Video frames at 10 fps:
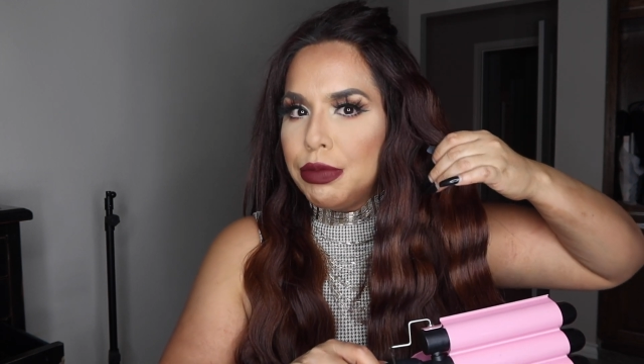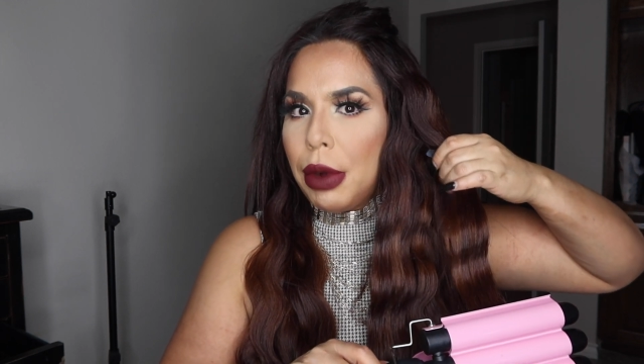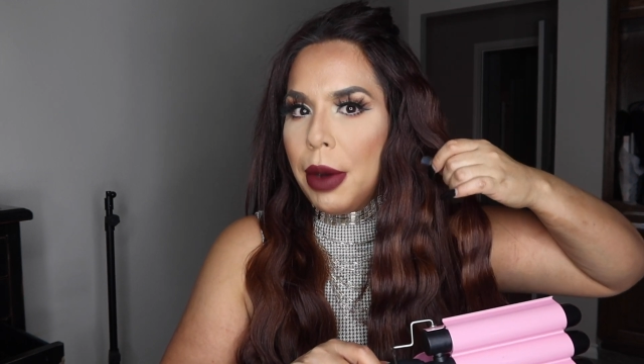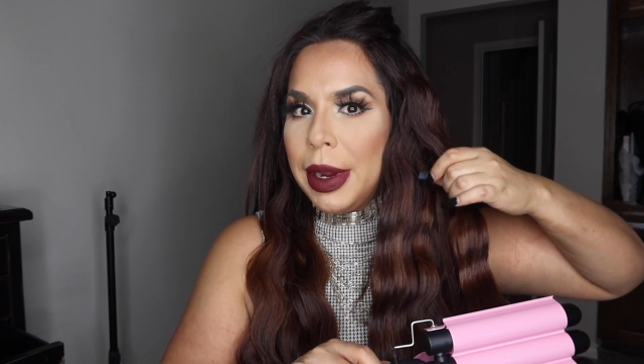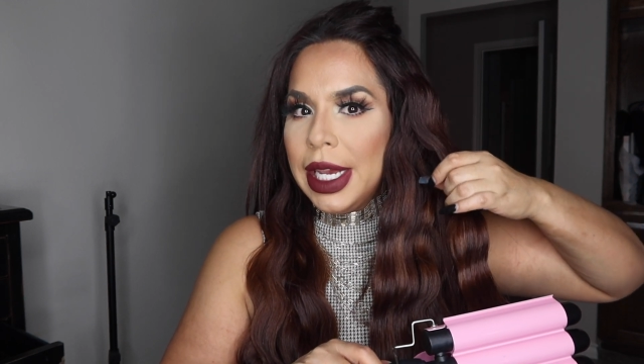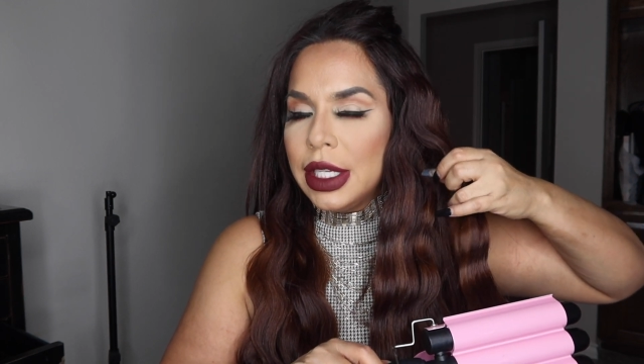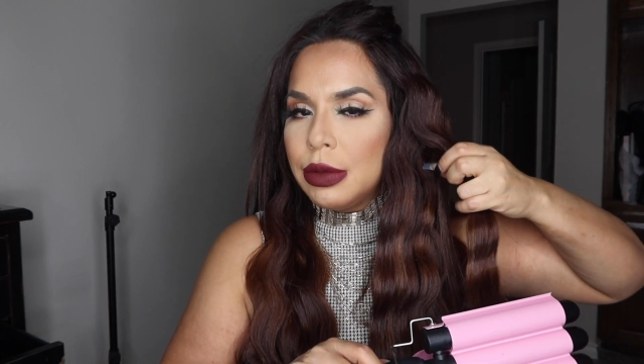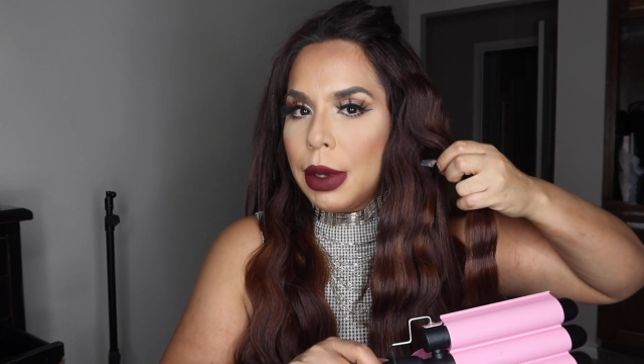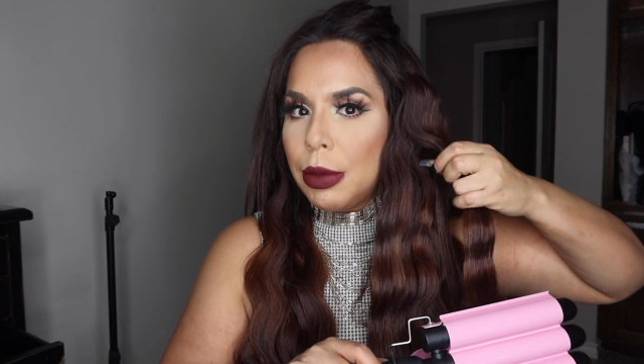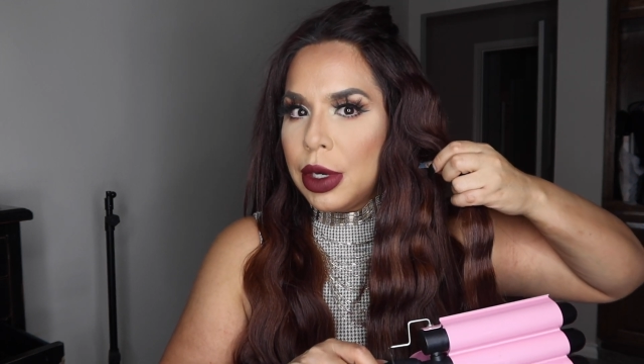bought my
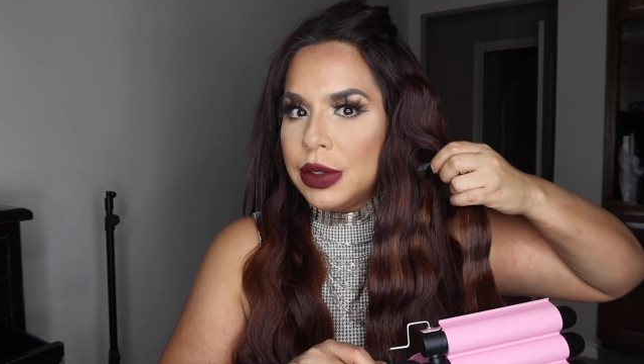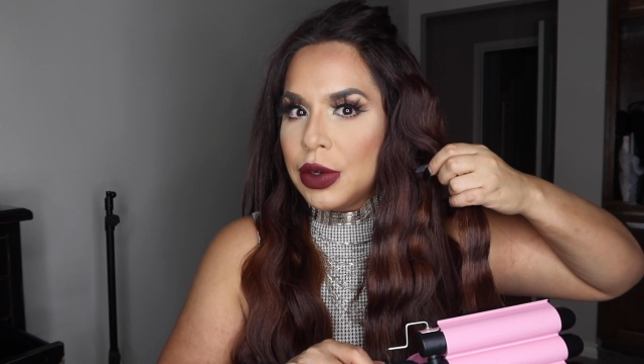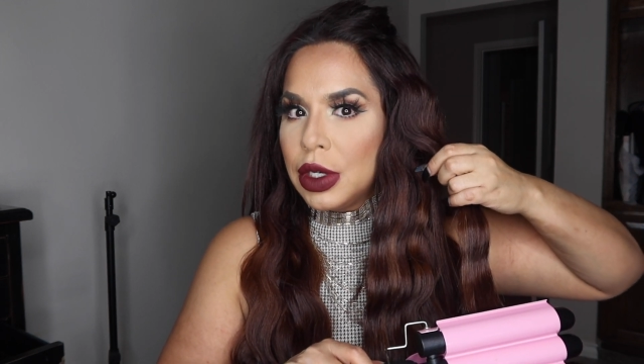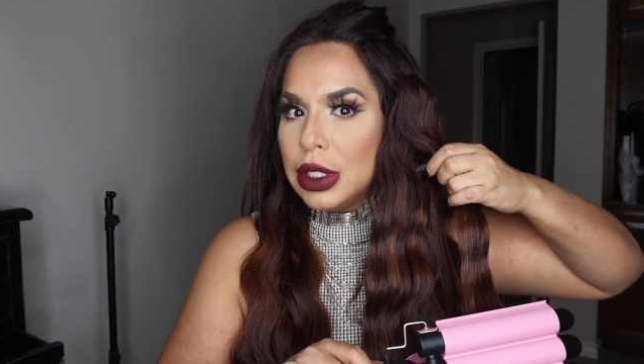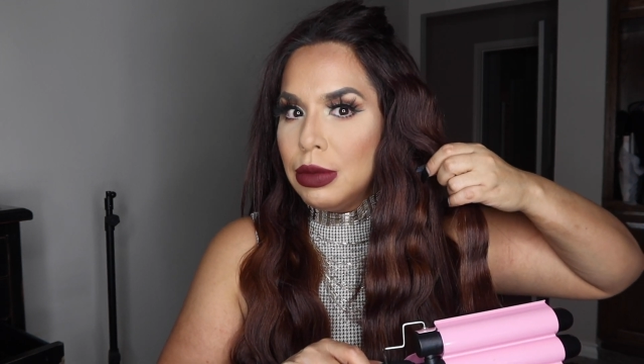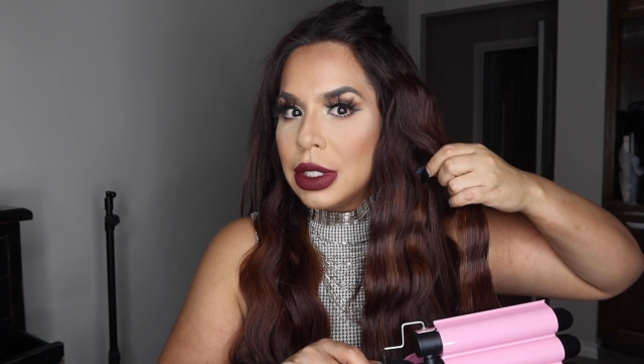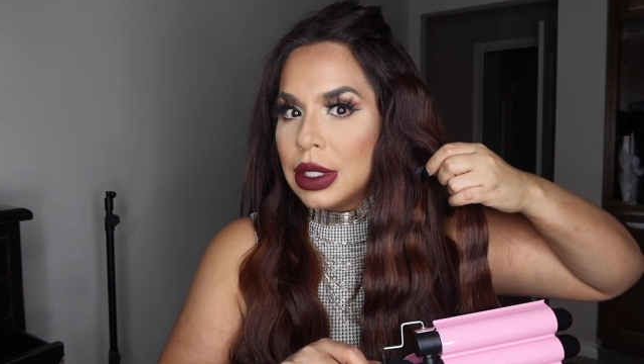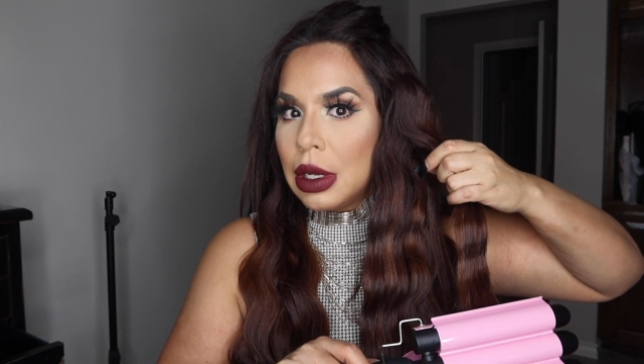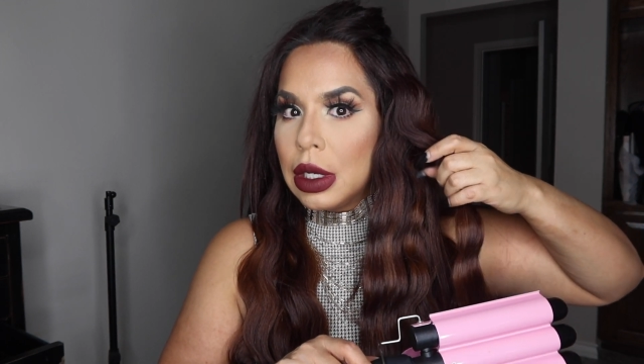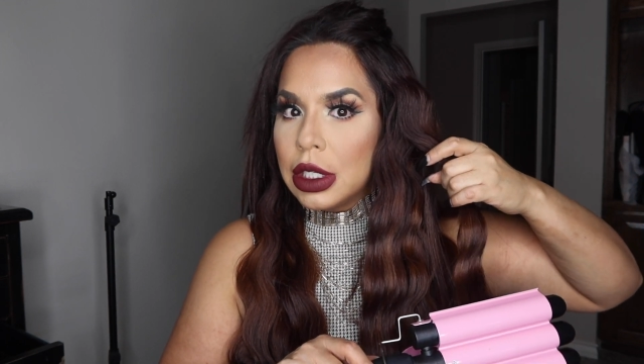kids memories for Christmas,
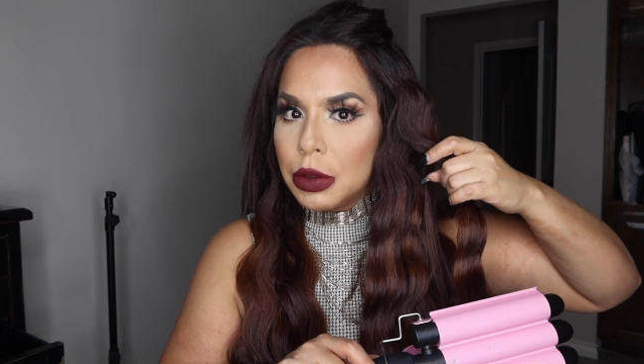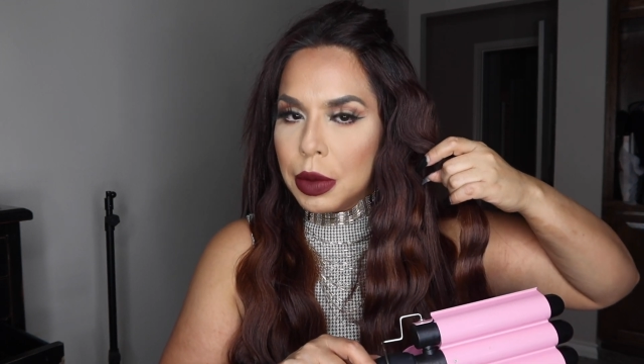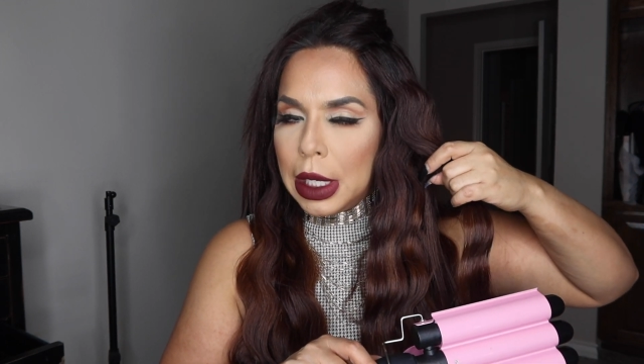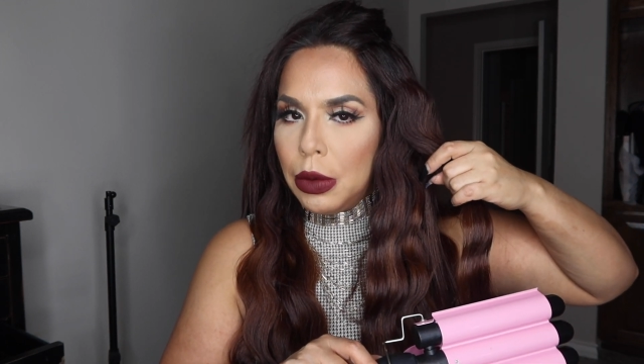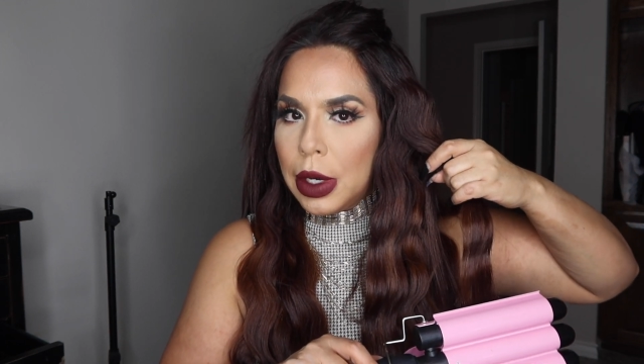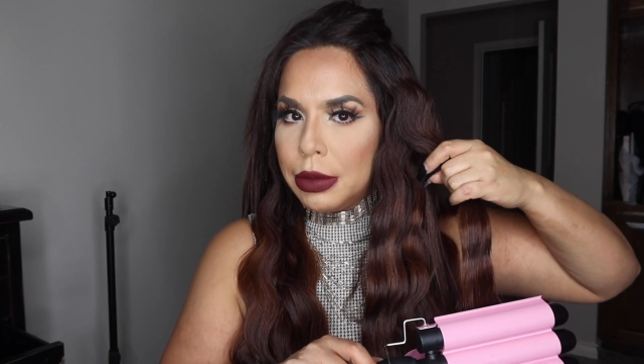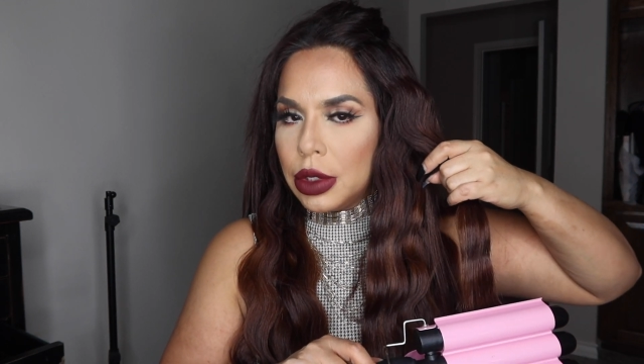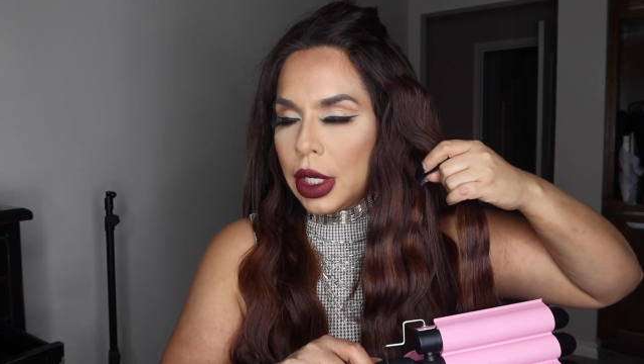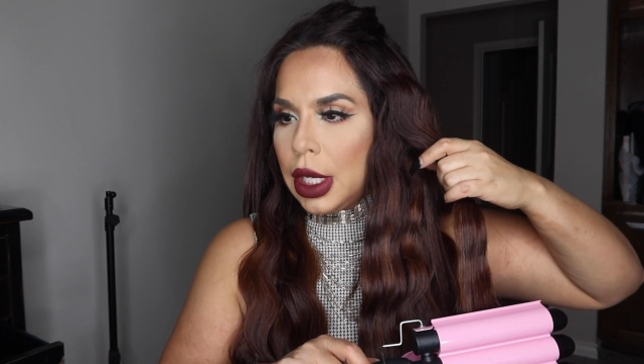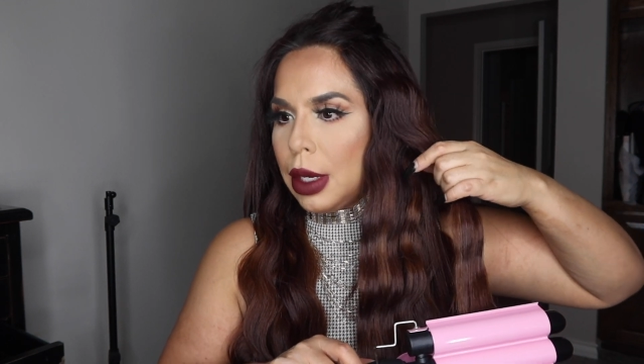and I'll explain what I'm
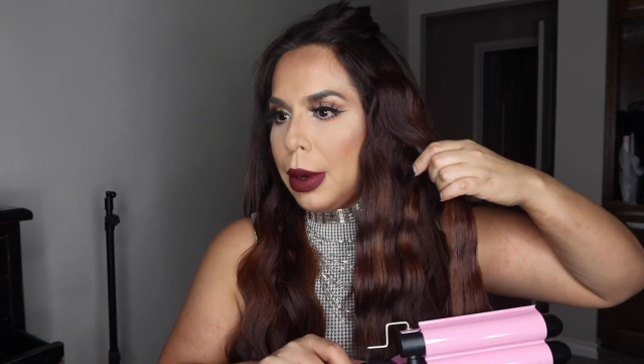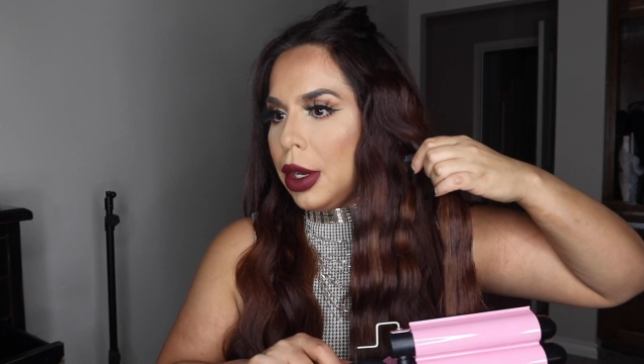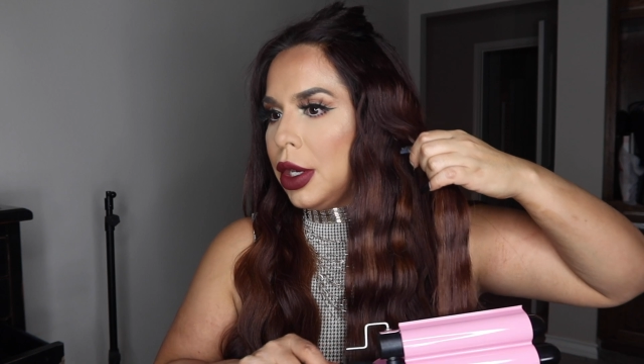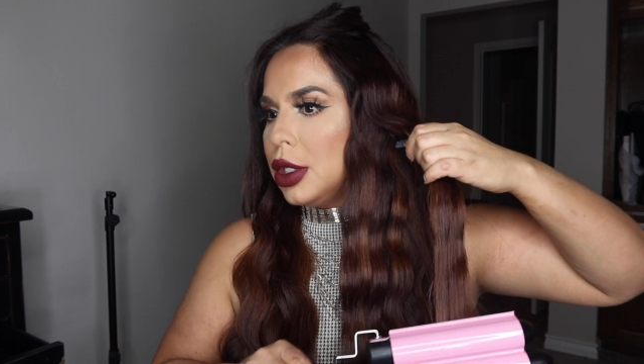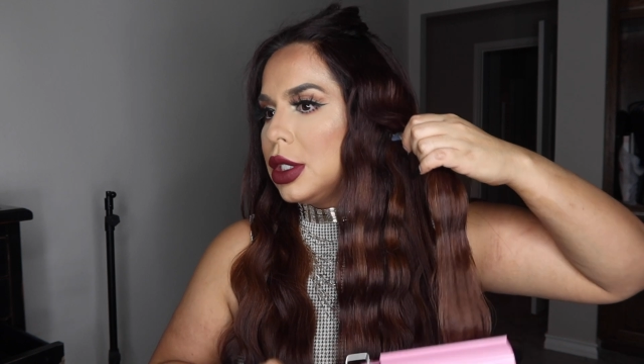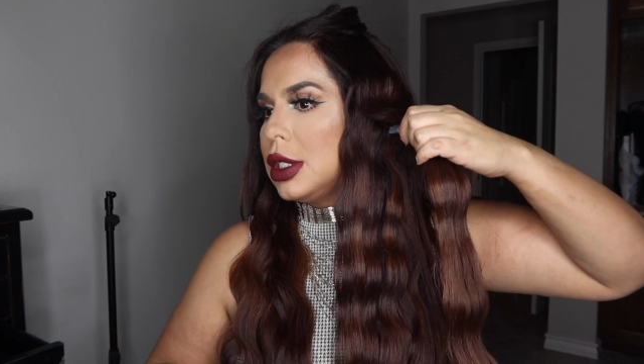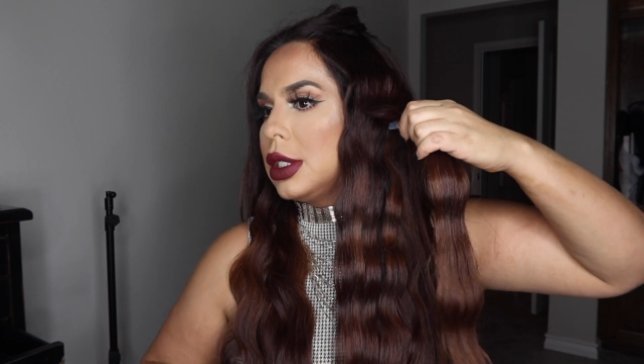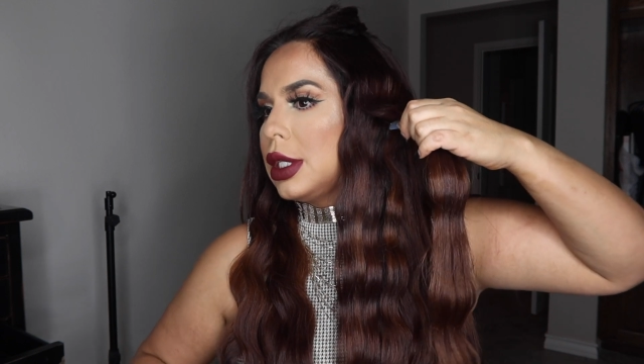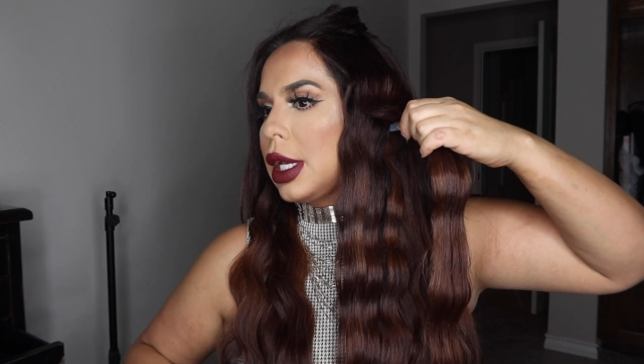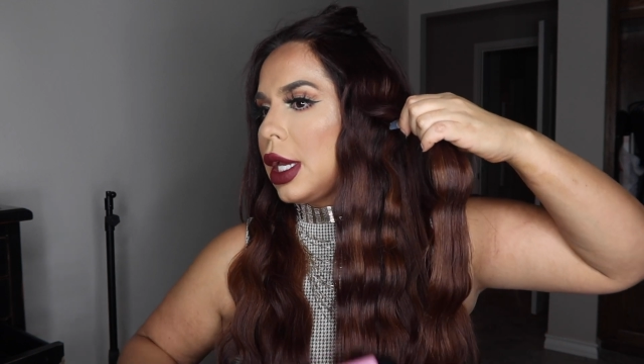talking about here in just
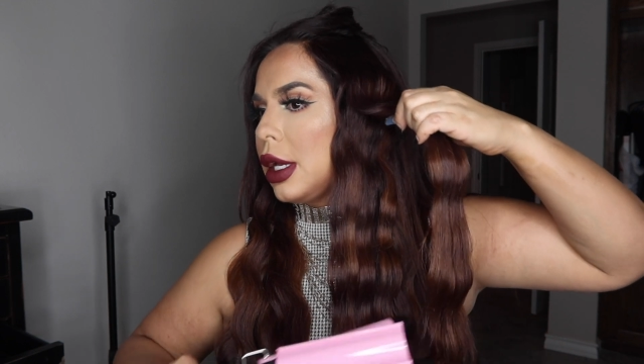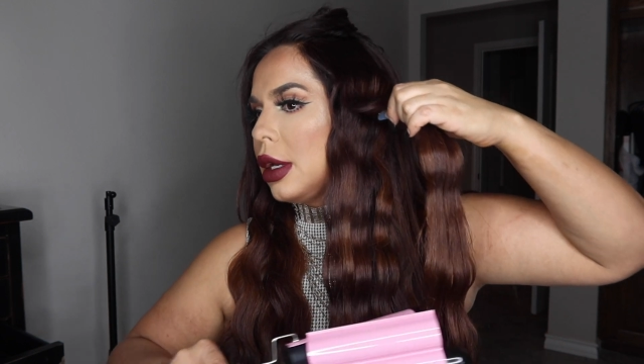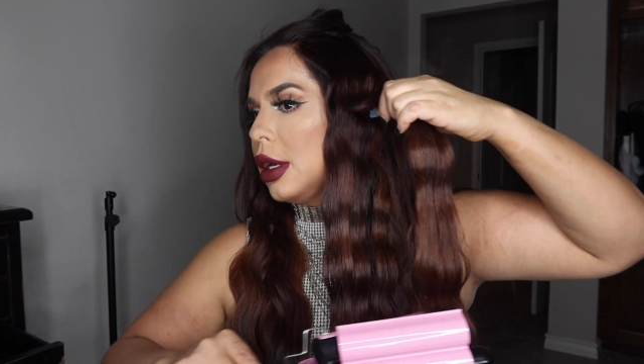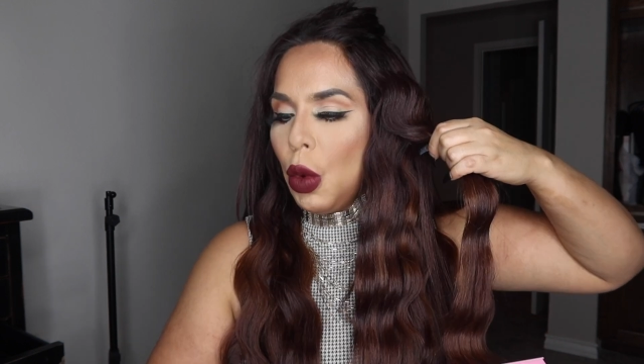a second.